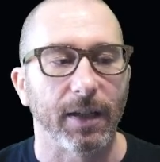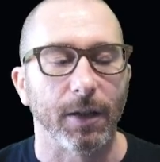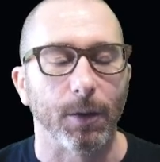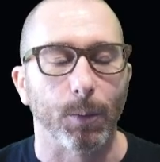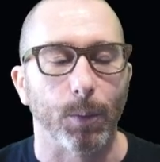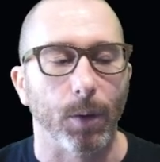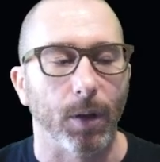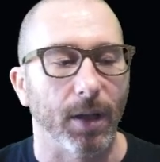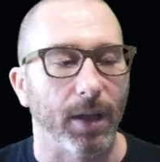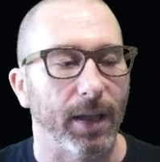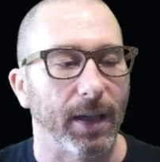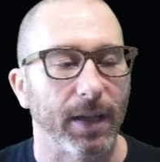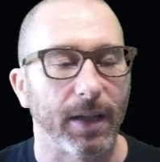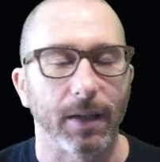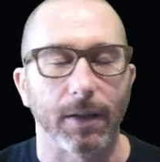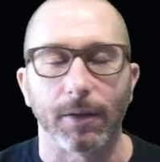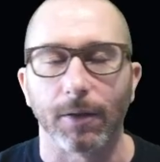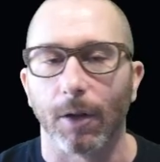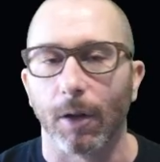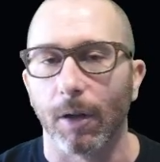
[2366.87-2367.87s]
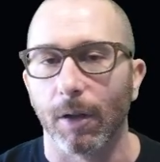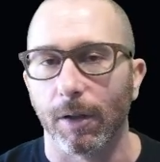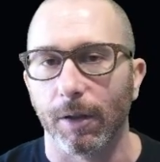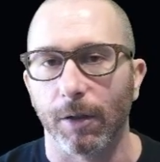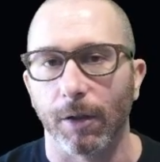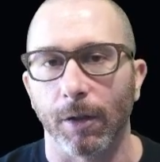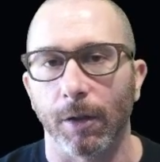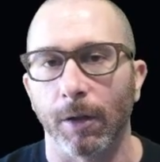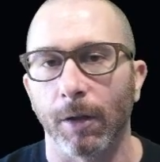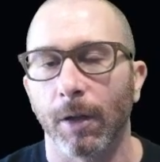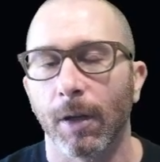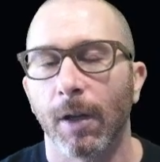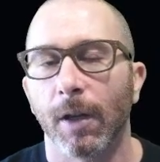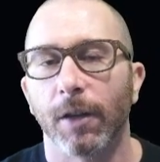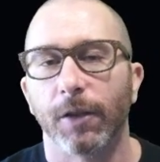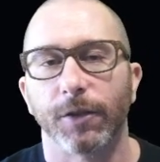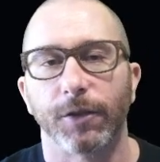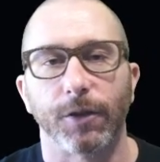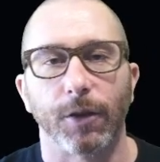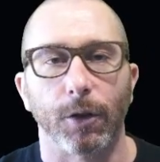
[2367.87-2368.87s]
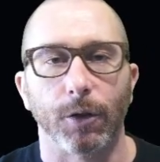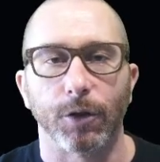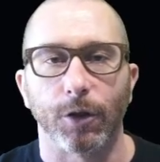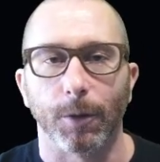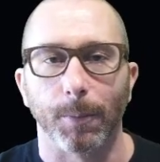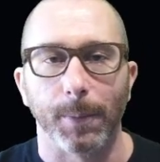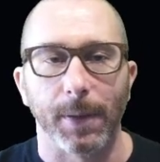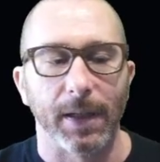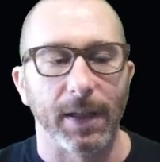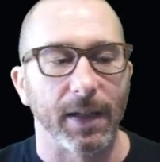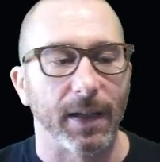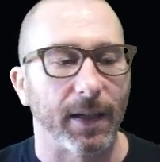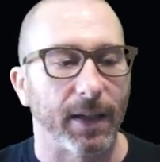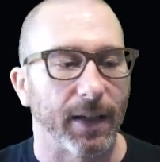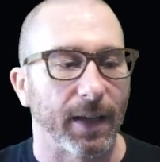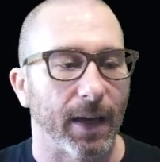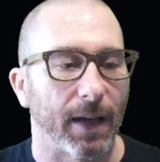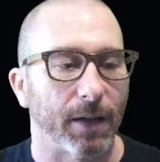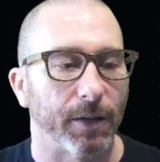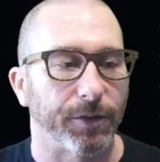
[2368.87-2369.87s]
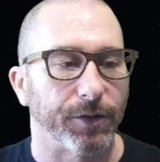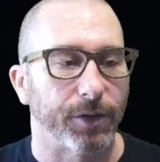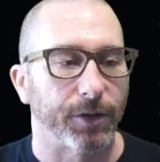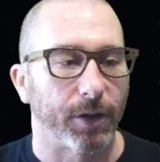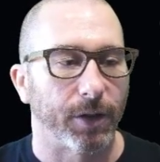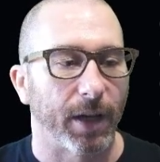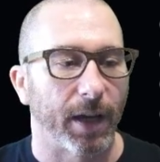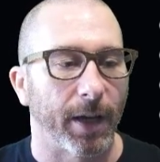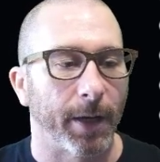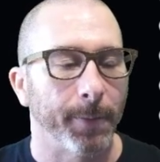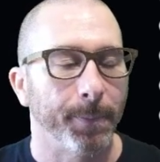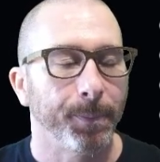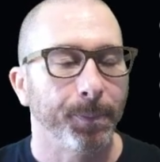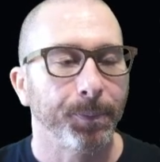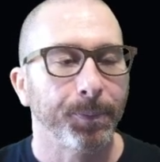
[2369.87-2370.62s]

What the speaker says: and we'll link it to all your social media accounts. Okay.